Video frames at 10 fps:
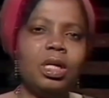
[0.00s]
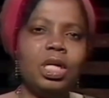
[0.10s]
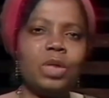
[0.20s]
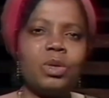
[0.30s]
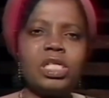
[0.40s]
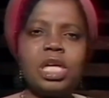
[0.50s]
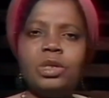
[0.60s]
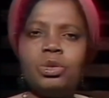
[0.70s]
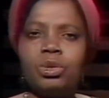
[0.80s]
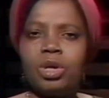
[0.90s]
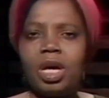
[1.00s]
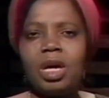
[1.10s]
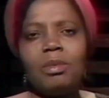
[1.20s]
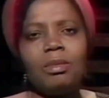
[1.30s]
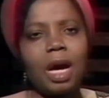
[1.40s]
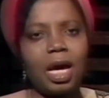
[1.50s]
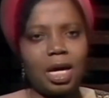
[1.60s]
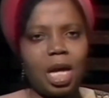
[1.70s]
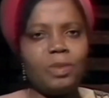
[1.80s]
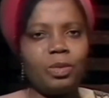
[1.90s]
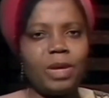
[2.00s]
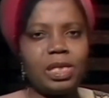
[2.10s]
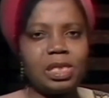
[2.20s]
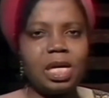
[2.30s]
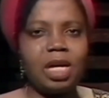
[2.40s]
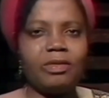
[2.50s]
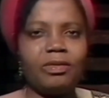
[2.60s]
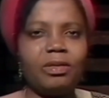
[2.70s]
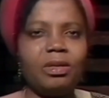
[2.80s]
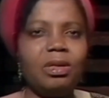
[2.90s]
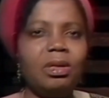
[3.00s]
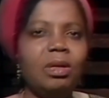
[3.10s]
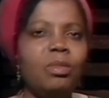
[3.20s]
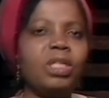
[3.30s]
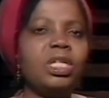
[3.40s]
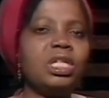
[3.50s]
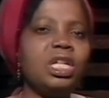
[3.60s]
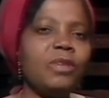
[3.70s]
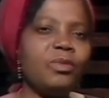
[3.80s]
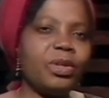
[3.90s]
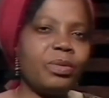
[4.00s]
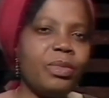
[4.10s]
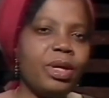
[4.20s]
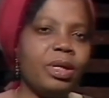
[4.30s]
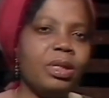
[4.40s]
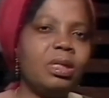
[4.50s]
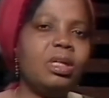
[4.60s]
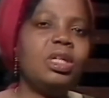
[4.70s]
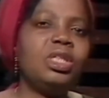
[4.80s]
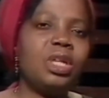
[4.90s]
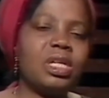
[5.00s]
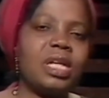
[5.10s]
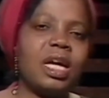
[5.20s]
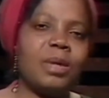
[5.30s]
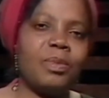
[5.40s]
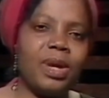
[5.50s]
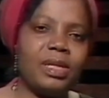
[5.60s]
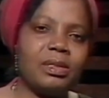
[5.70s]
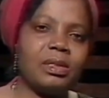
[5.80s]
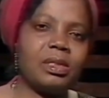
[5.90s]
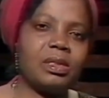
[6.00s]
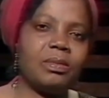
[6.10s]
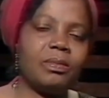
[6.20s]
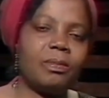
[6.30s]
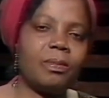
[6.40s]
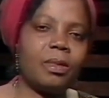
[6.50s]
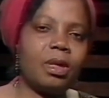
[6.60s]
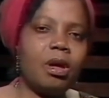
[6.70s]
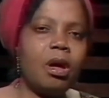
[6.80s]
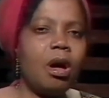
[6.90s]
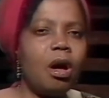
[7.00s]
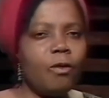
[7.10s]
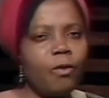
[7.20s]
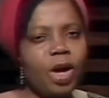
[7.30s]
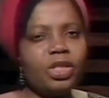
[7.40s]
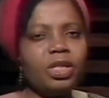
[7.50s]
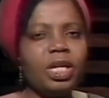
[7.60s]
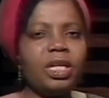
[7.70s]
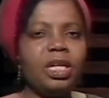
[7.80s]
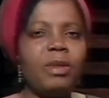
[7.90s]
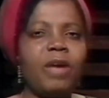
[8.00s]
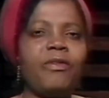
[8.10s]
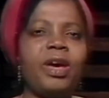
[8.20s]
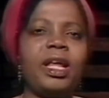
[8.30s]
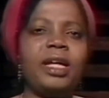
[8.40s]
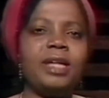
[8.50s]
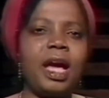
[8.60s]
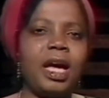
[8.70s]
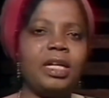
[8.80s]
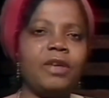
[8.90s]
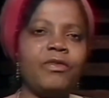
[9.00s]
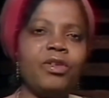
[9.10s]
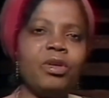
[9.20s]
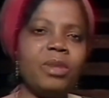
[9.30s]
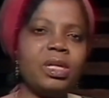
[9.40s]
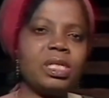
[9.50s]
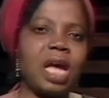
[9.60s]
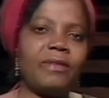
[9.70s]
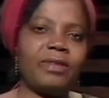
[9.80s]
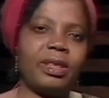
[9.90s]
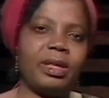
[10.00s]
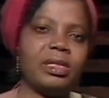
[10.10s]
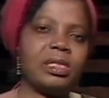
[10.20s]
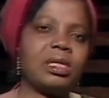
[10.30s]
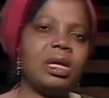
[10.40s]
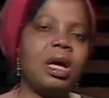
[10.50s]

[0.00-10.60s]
It was a dream I kept to myself, but it lived with me just like a presence. Unfortunately, my father died a few months after this,